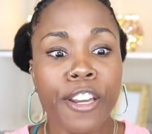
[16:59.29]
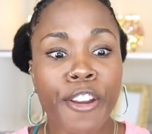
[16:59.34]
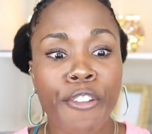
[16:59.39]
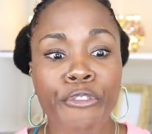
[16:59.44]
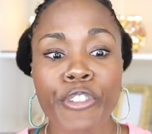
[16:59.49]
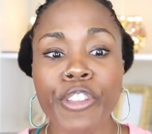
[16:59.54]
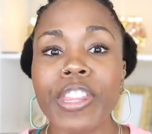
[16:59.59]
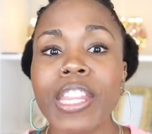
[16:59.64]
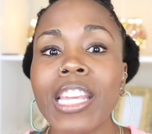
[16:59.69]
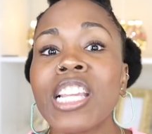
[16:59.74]

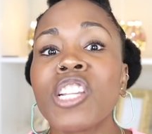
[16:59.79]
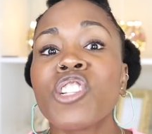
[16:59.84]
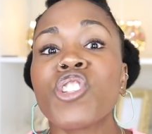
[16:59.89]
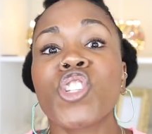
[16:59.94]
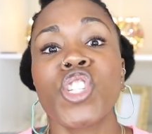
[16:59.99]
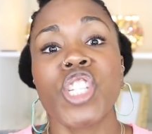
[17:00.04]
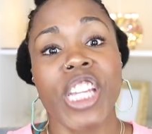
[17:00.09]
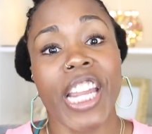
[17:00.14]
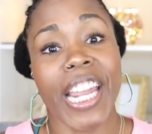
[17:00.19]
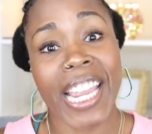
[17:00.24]
Different things
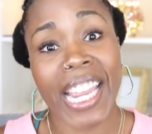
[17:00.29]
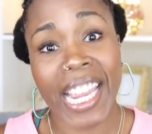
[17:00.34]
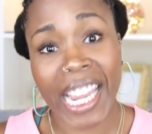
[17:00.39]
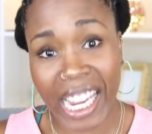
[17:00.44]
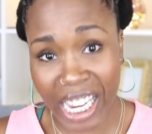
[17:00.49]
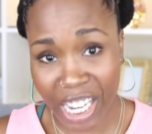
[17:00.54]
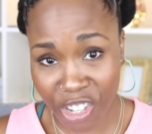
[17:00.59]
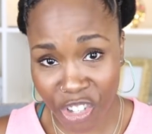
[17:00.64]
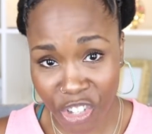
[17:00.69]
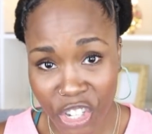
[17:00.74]

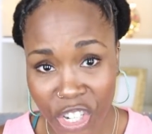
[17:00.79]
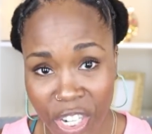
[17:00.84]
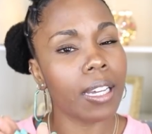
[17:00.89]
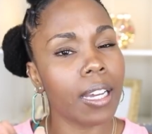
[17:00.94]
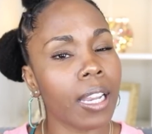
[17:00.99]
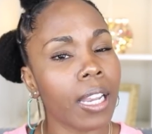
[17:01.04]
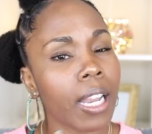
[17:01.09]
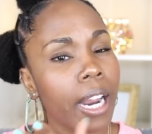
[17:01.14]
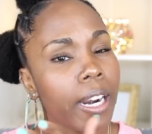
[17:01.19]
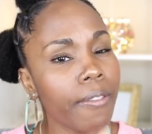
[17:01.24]
change.
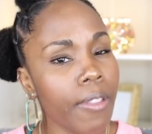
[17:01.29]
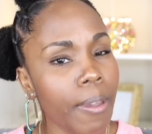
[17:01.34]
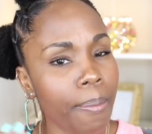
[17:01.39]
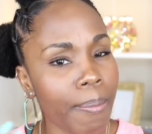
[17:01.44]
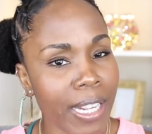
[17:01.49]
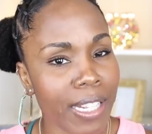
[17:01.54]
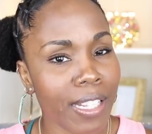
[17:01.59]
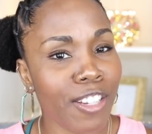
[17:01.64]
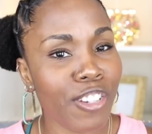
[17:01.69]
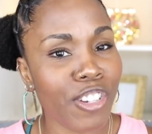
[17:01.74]
A lot of the
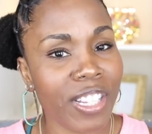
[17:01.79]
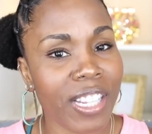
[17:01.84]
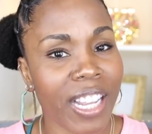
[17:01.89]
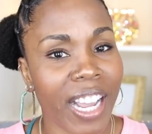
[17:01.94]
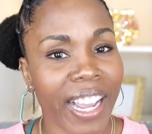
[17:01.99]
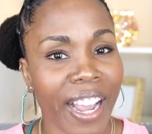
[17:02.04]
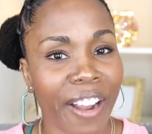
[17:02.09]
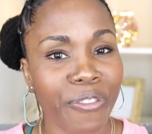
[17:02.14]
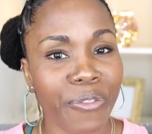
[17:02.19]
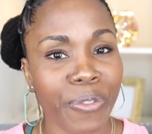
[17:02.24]
messages
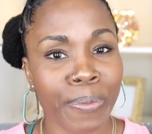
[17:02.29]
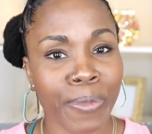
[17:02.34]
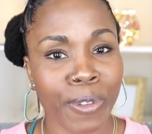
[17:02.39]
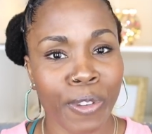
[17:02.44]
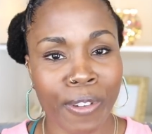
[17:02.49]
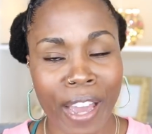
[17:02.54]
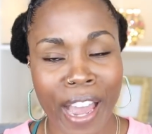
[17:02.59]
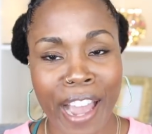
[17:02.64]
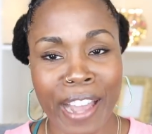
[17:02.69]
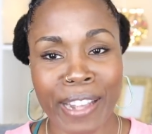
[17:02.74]
I got from
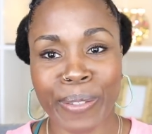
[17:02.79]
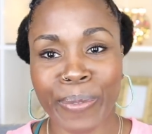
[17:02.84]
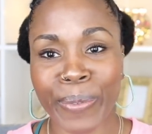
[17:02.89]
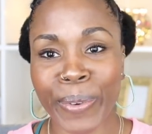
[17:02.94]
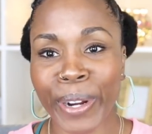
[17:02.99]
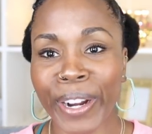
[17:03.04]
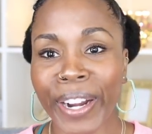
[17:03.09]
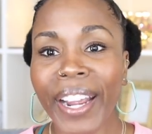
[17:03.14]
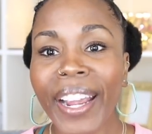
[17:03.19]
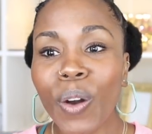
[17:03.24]
you guys
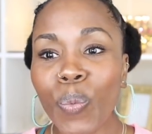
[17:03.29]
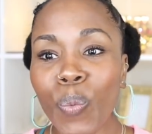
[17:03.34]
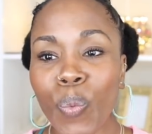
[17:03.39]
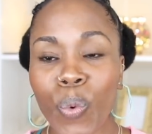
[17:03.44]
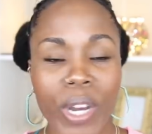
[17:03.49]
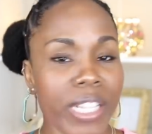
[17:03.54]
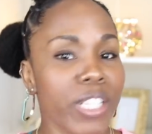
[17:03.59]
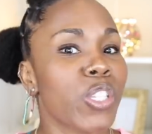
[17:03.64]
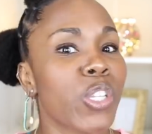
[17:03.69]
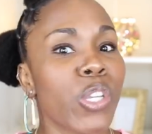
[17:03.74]
were,
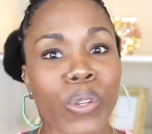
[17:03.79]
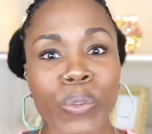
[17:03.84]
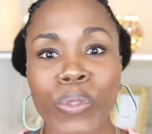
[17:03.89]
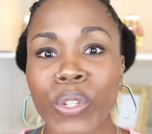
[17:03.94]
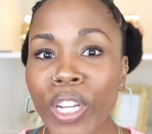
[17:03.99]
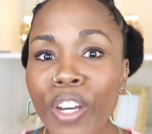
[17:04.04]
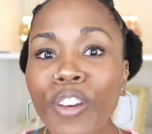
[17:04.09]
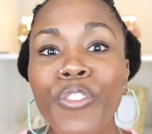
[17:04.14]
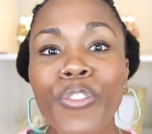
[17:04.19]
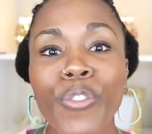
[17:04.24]
what do you
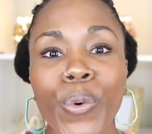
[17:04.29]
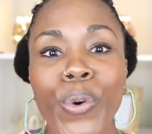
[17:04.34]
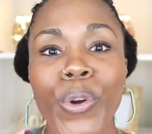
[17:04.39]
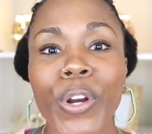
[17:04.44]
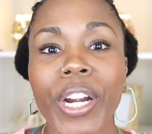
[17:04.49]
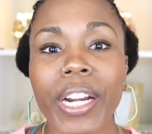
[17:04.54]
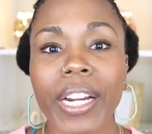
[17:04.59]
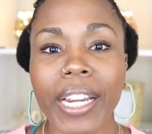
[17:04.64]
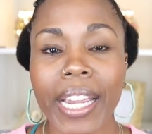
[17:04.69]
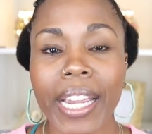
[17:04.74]
look for?